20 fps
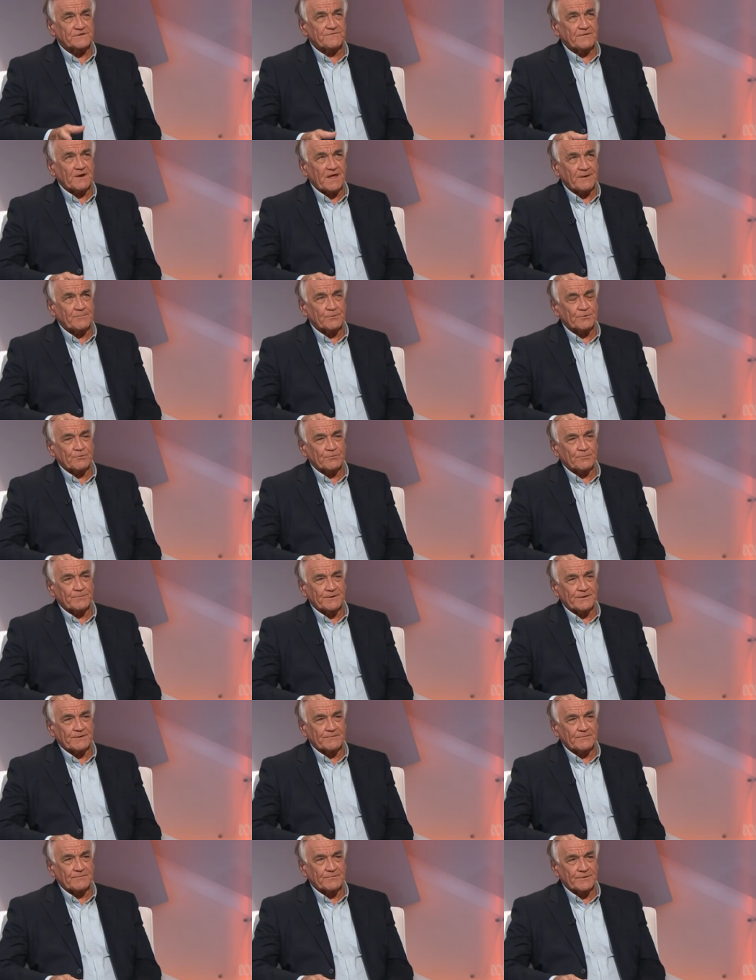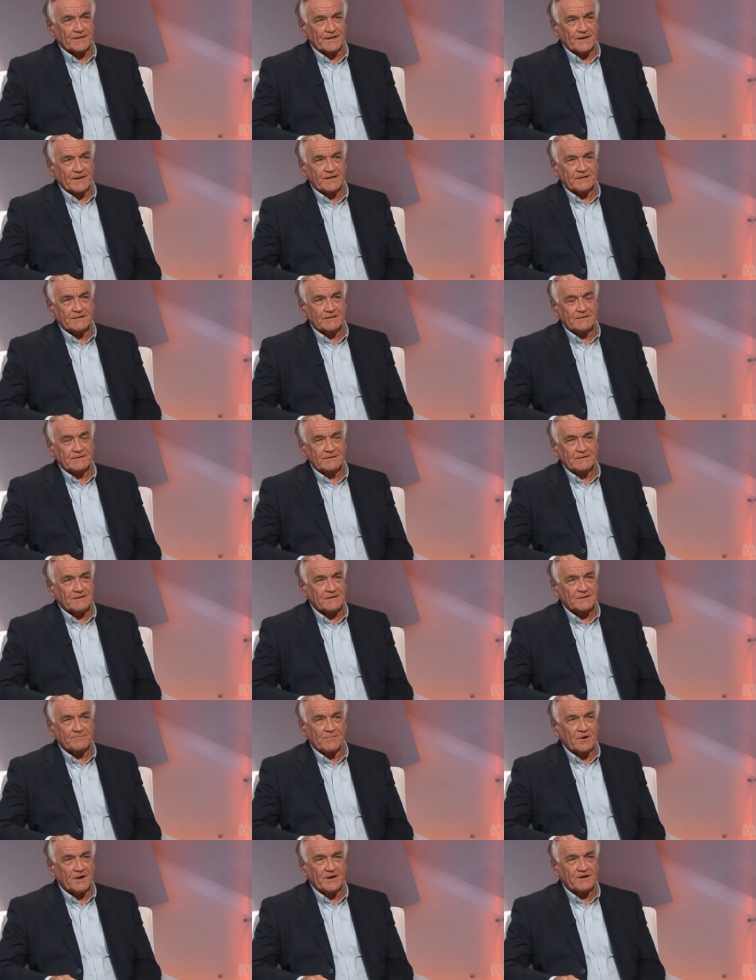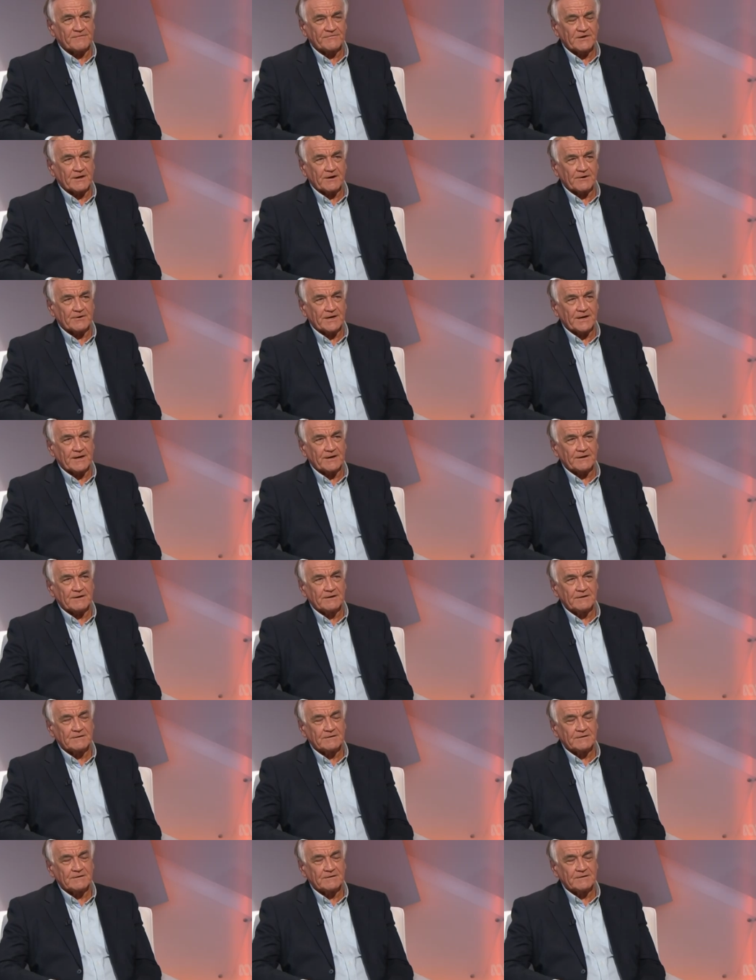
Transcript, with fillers: if Labor will be re-elected, it might never go ahead.